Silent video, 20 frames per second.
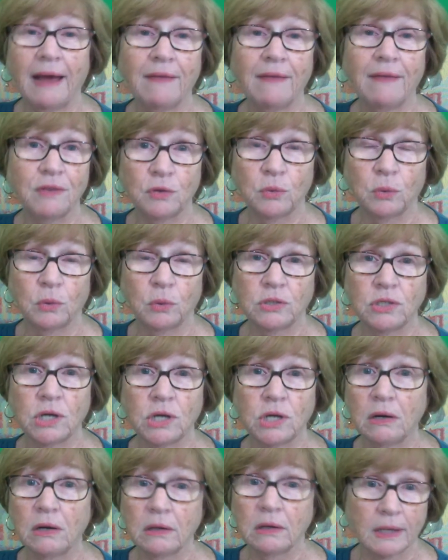the door,
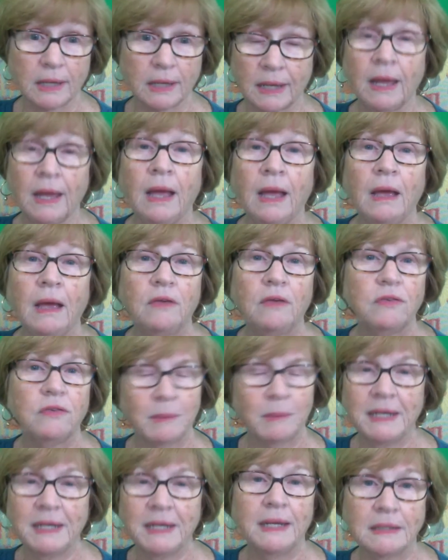Charlie. So, I
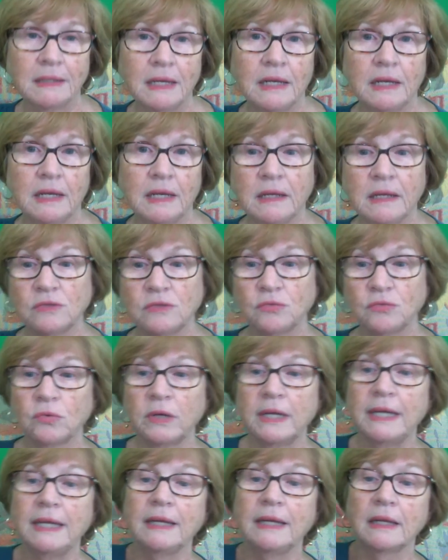mean, it is
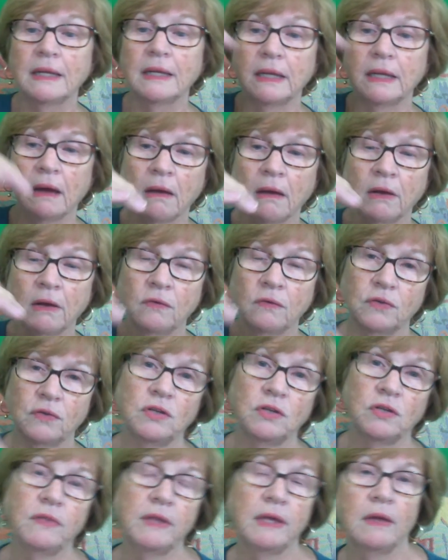really gone over
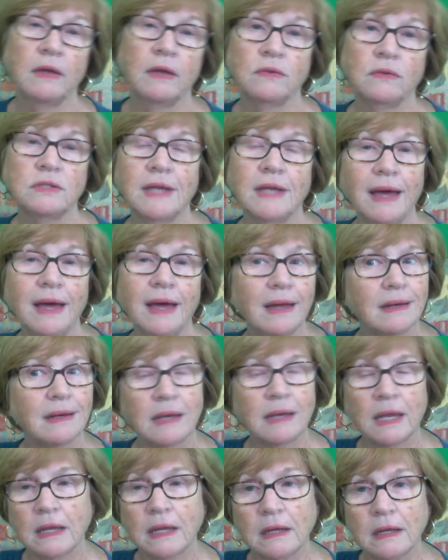to the other side.
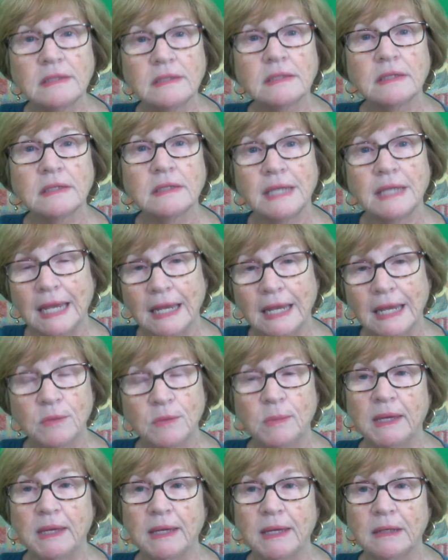Kids need
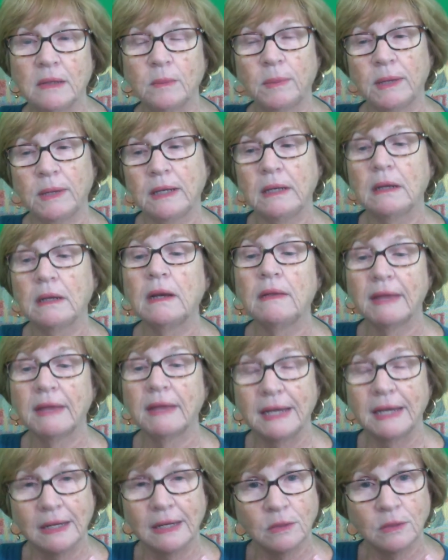to be independent and
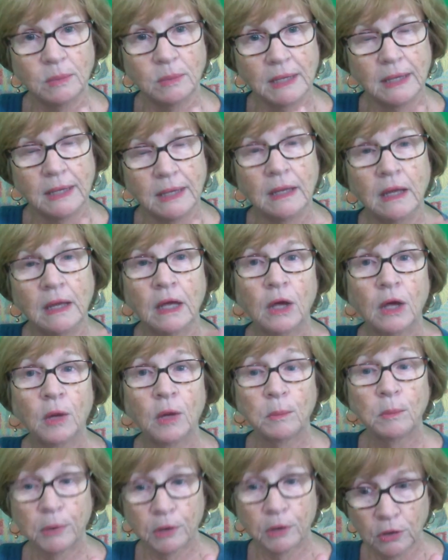they need to be
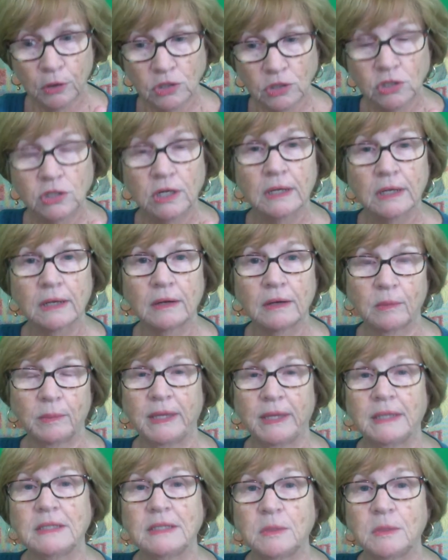pushed a little
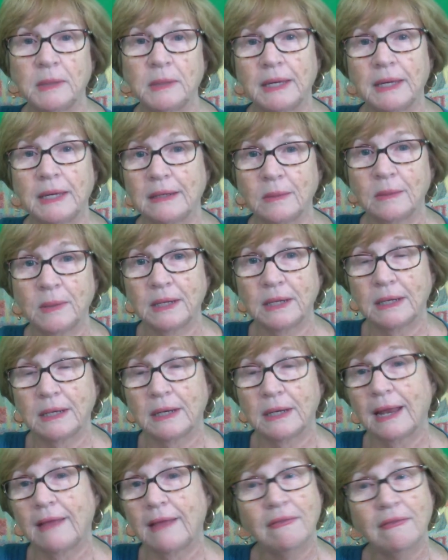bit to be
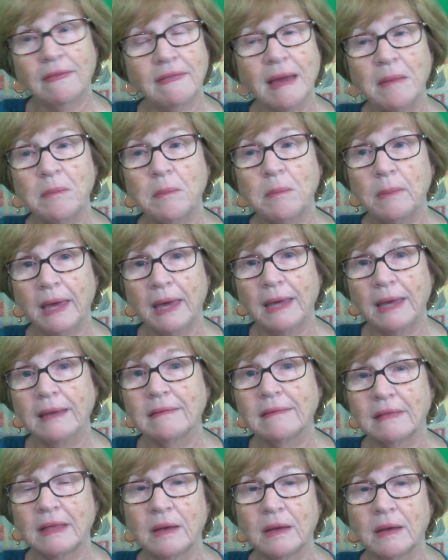independent. And then that
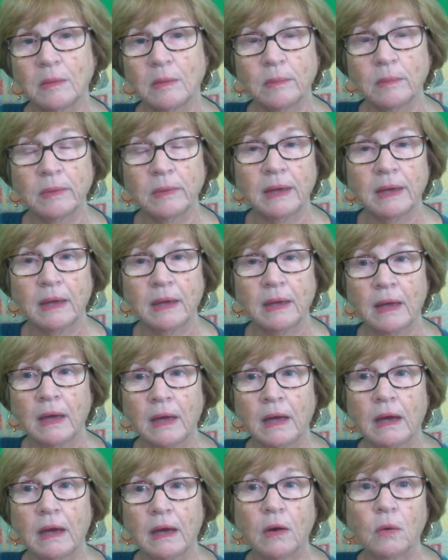makes them
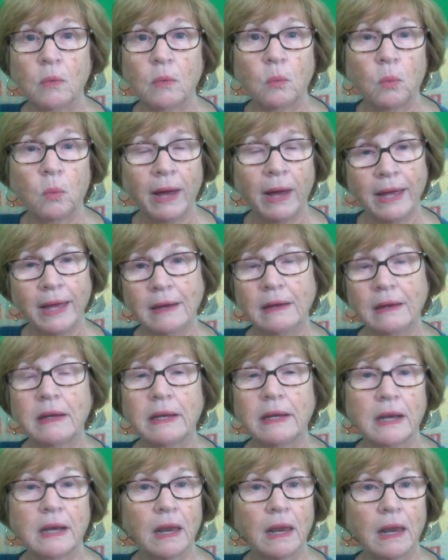well
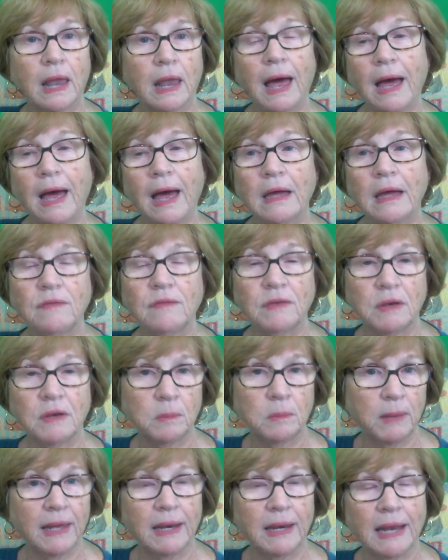and alive
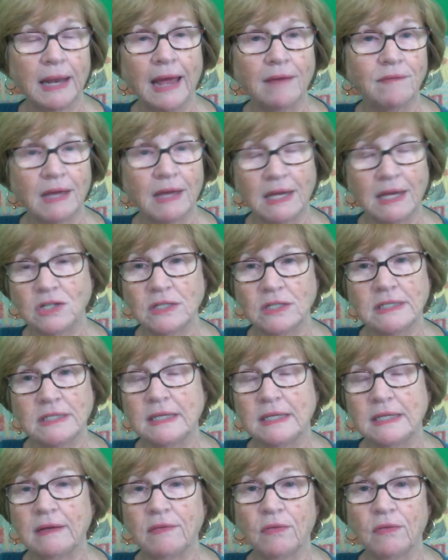and have agency in the